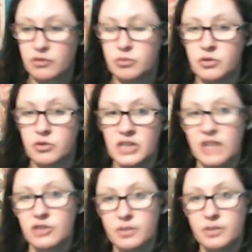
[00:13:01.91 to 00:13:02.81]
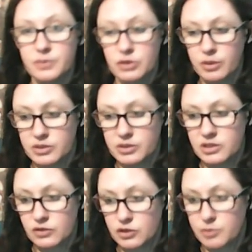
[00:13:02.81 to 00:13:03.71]
movie ever, so that was his
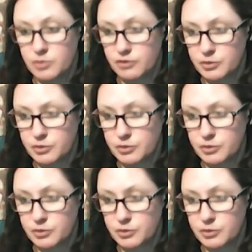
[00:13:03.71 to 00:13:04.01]
first Marvel